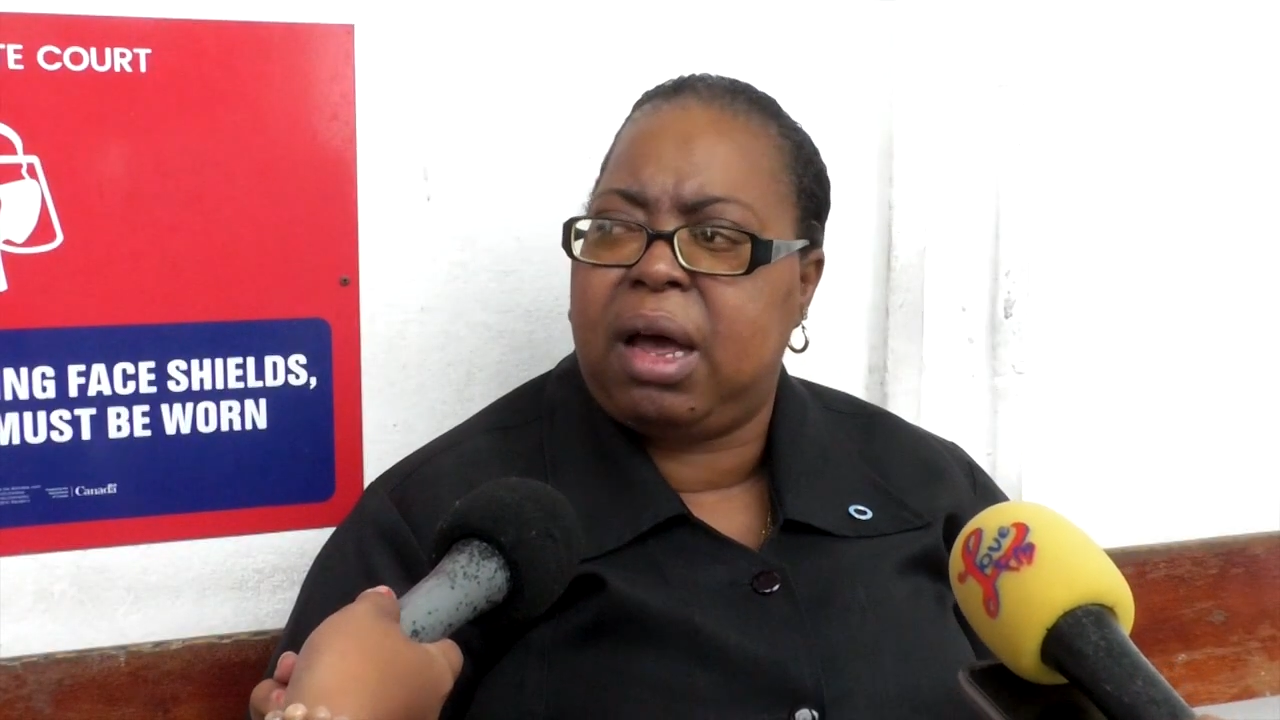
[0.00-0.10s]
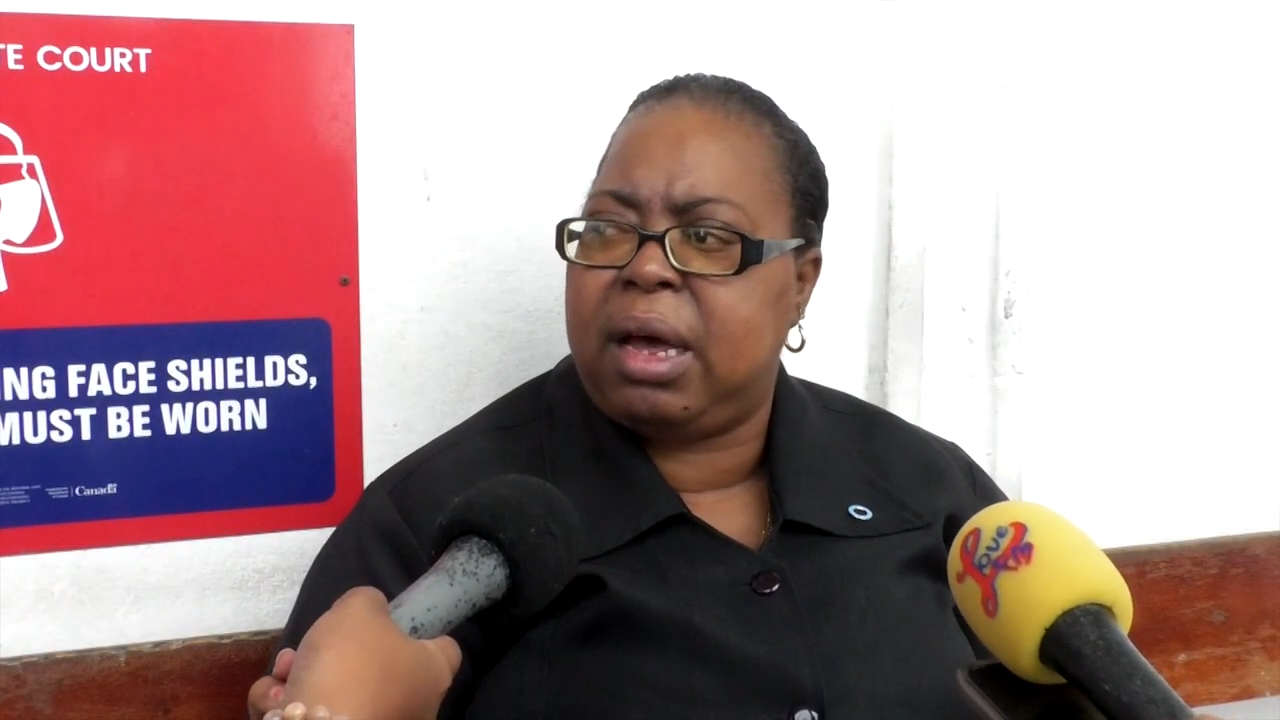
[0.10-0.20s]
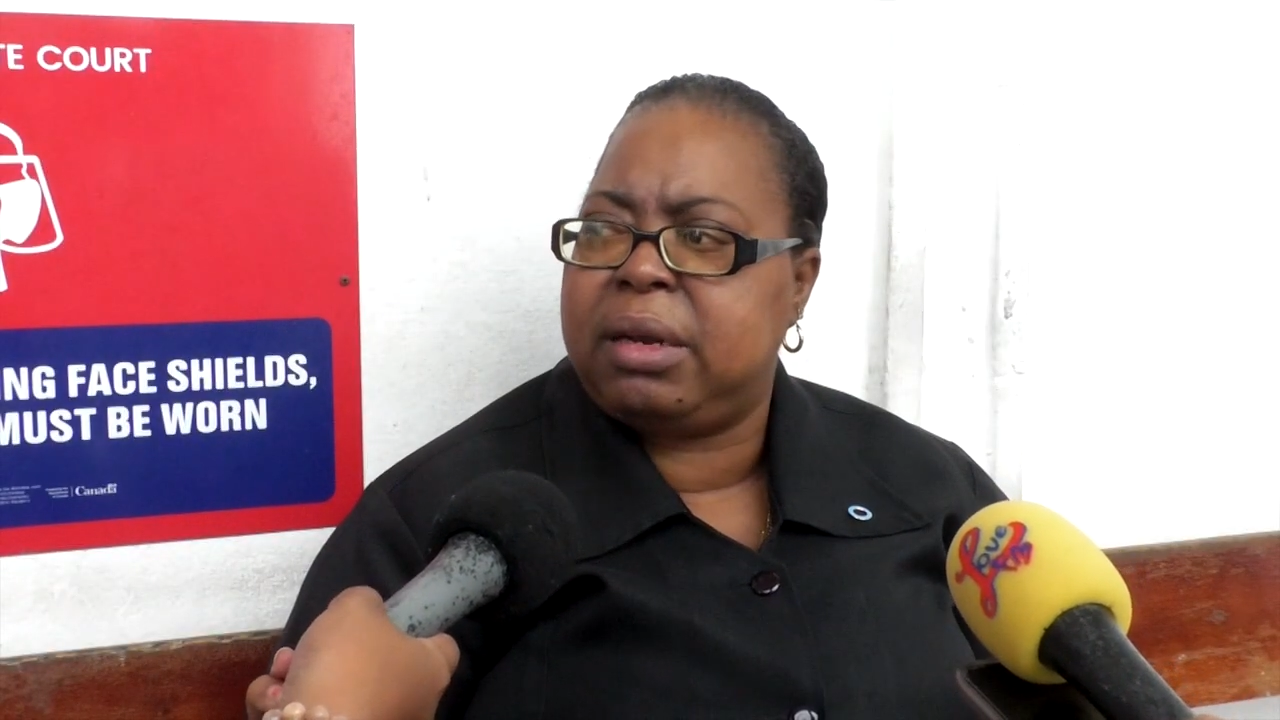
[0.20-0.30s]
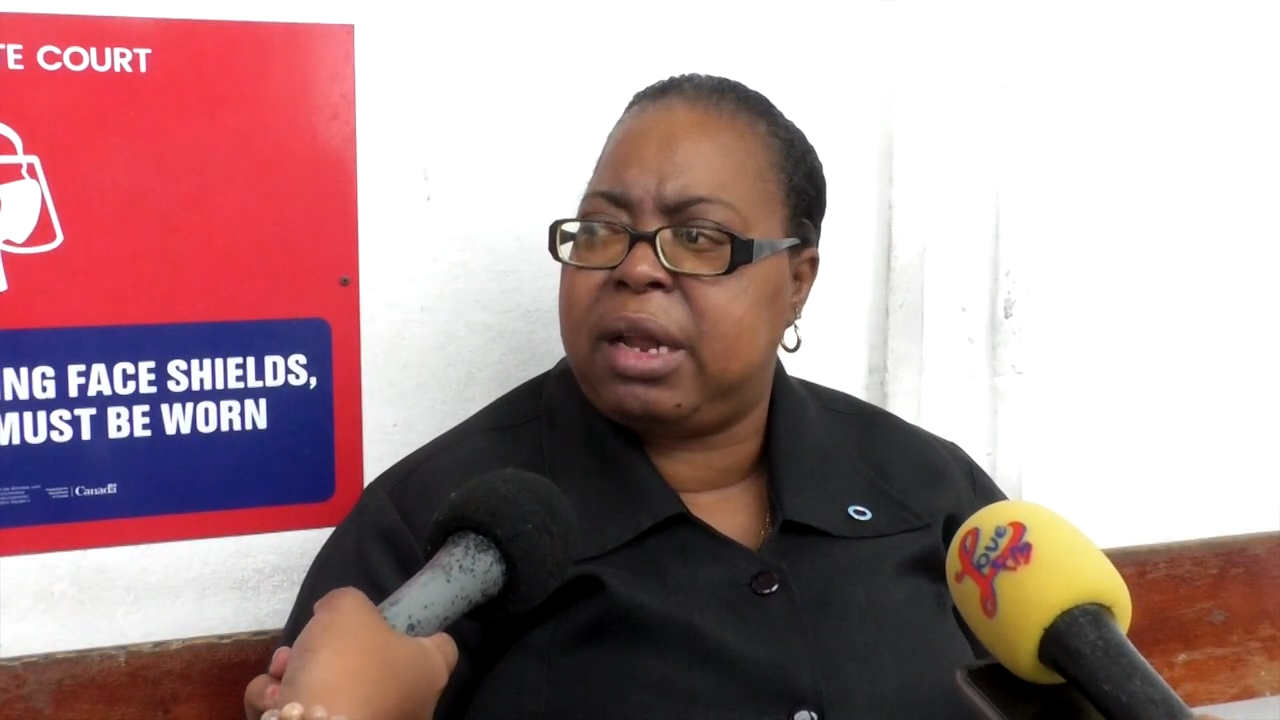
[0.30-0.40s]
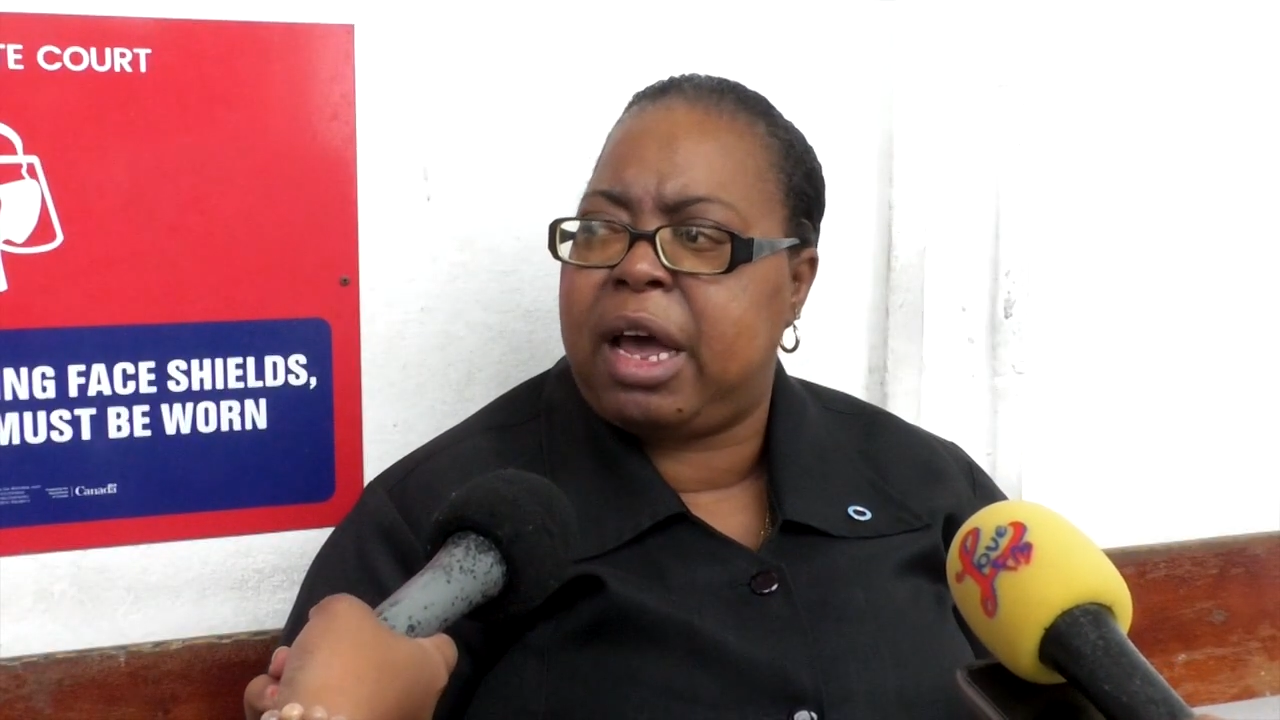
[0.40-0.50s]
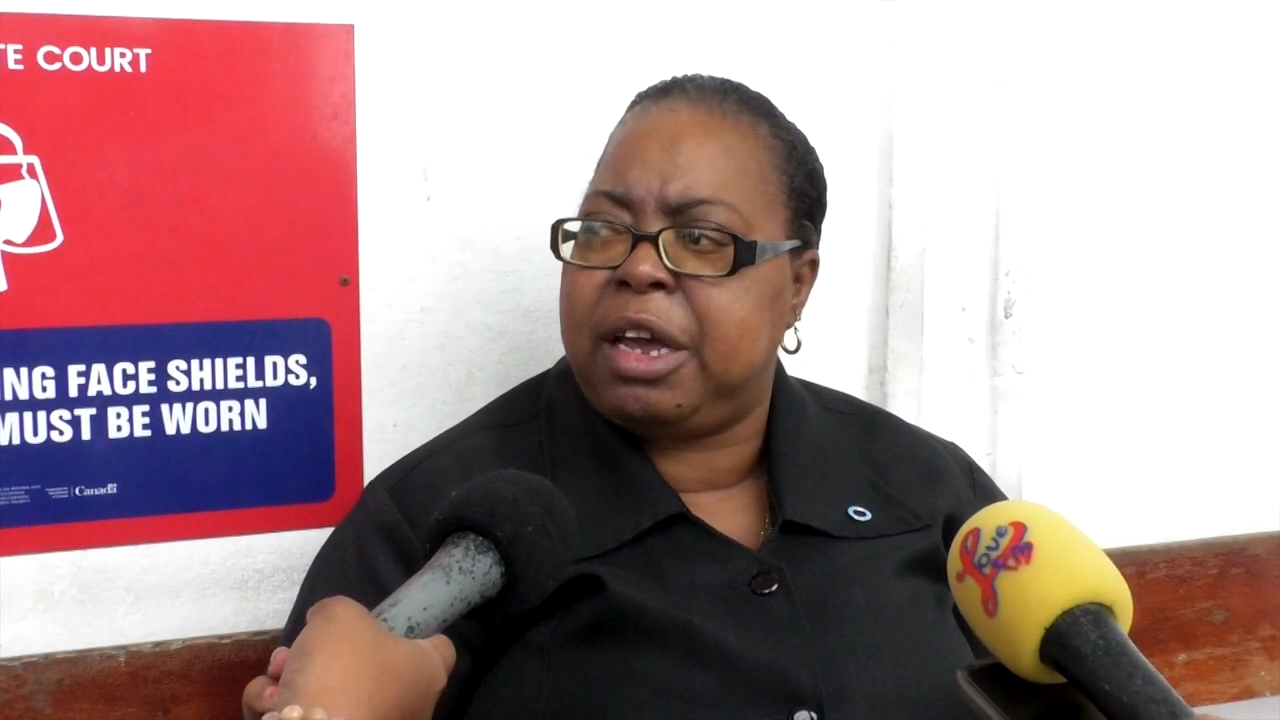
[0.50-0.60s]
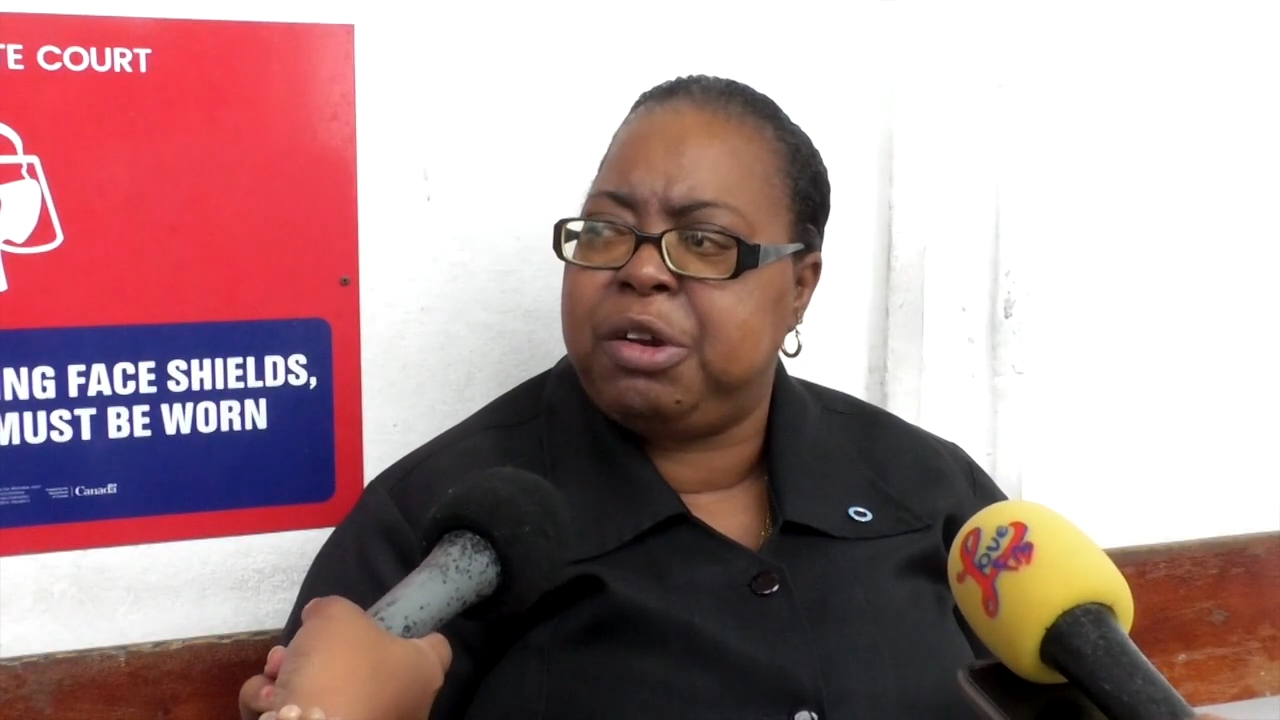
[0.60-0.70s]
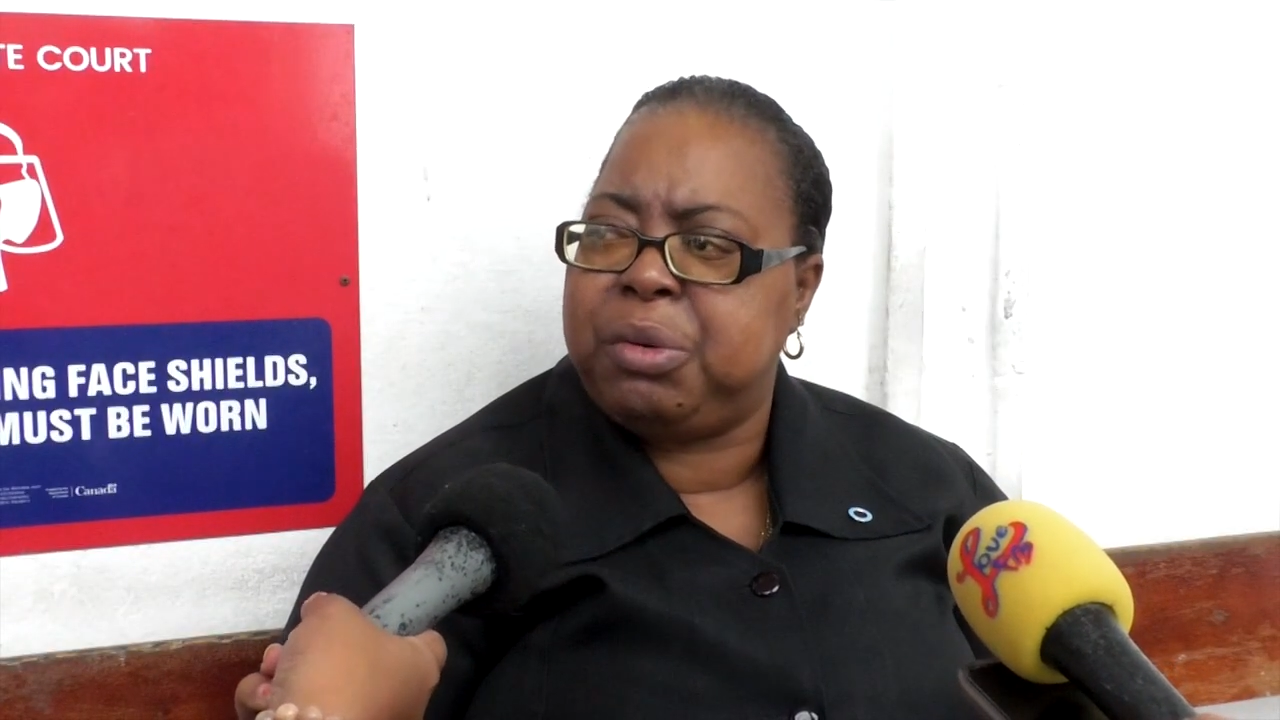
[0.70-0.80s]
And I